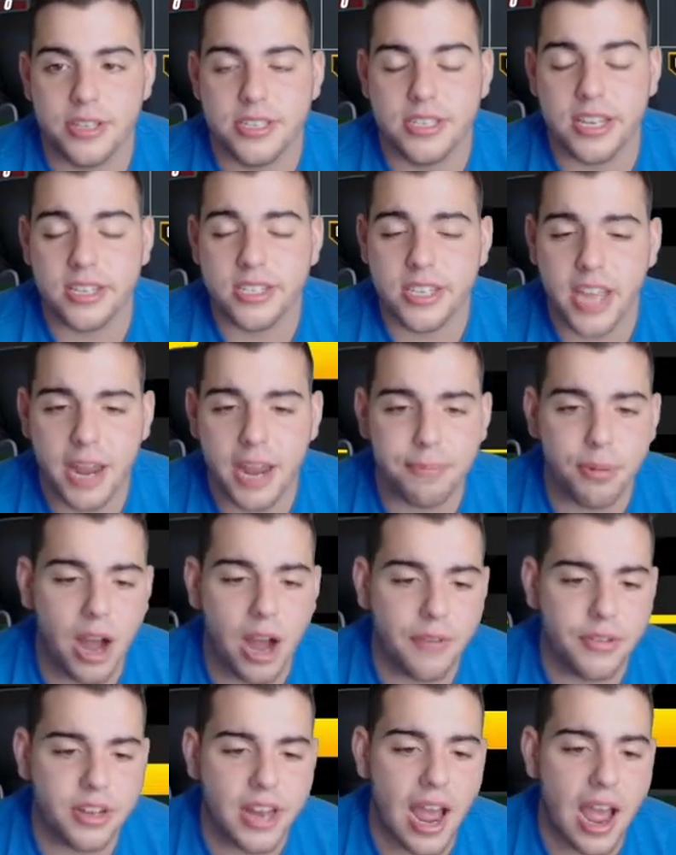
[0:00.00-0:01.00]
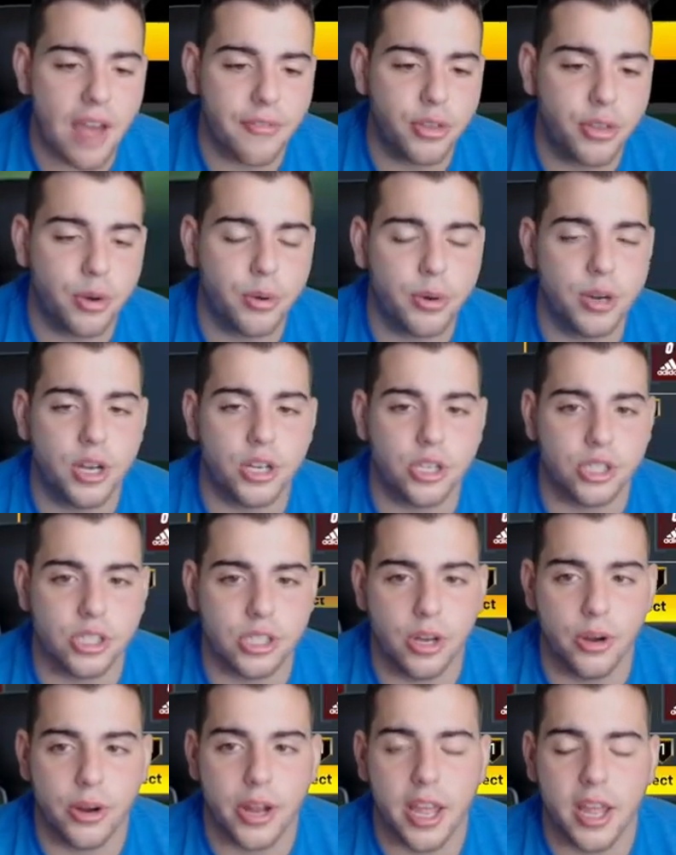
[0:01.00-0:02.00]
6K profit after the
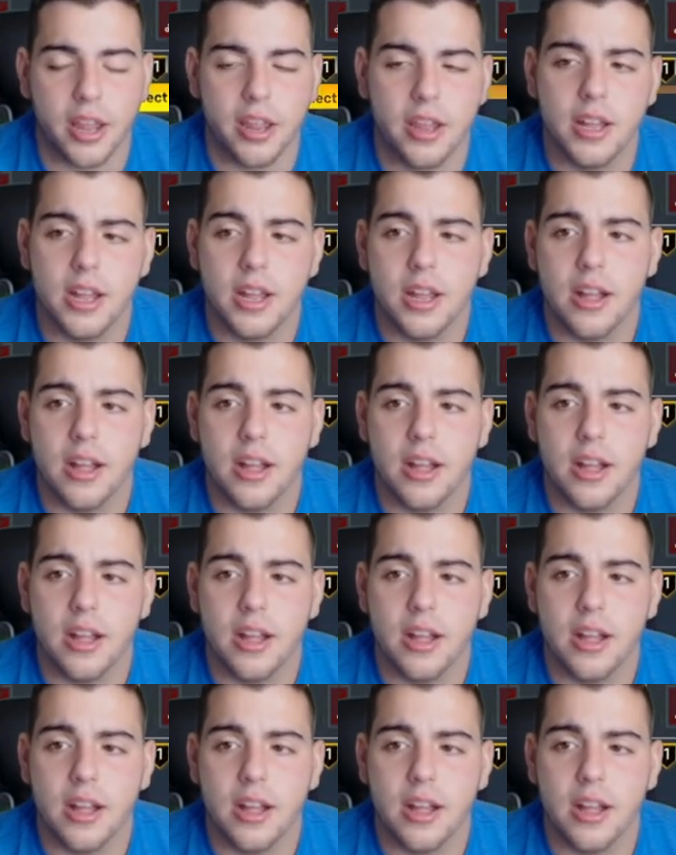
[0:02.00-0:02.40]
reduction, okay?